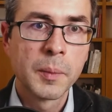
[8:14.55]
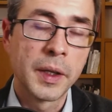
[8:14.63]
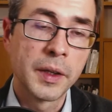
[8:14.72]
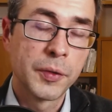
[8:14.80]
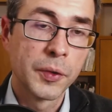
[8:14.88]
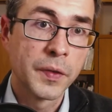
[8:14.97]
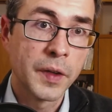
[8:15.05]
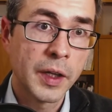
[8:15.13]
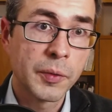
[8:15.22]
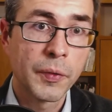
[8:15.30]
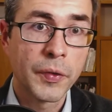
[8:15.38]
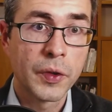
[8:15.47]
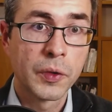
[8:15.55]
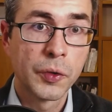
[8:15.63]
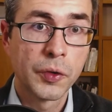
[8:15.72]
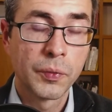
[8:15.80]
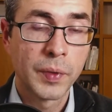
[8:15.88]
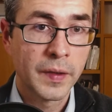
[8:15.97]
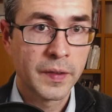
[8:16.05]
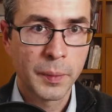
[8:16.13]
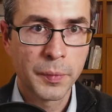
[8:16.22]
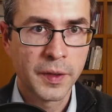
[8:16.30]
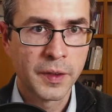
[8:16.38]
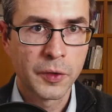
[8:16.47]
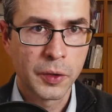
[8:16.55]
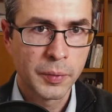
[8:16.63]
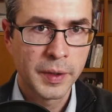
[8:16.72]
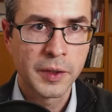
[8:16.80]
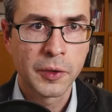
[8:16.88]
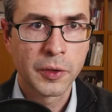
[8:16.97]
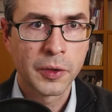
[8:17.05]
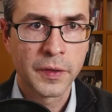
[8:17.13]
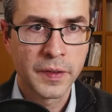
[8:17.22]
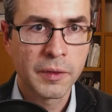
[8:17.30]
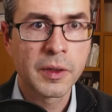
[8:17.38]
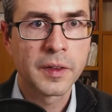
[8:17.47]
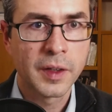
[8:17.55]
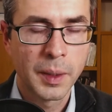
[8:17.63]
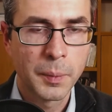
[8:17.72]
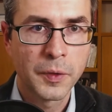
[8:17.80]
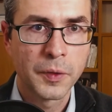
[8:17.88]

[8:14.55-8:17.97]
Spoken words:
But if you start with a solution where some things already occur several times,